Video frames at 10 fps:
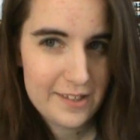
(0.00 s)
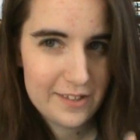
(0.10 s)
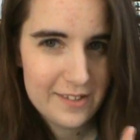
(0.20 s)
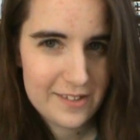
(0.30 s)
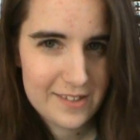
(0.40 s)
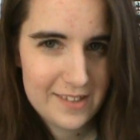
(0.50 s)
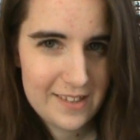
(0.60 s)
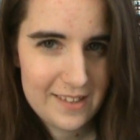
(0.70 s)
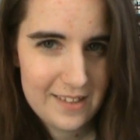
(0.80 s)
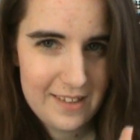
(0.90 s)
case you're
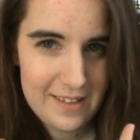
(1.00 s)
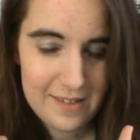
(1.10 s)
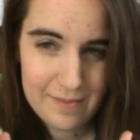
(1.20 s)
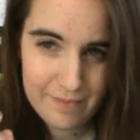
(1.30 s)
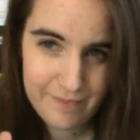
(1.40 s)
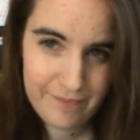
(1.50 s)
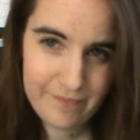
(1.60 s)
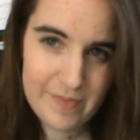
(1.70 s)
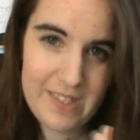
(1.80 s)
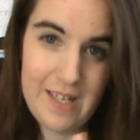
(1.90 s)
interested in
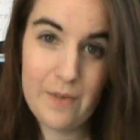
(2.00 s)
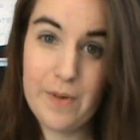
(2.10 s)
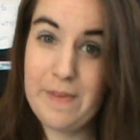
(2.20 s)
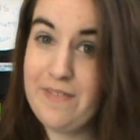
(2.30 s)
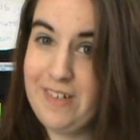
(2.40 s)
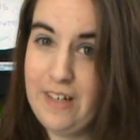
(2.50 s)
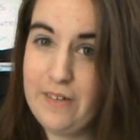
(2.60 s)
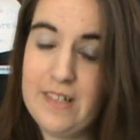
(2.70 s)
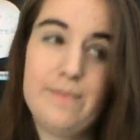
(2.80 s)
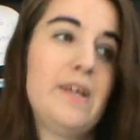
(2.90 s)
seeing what my video is.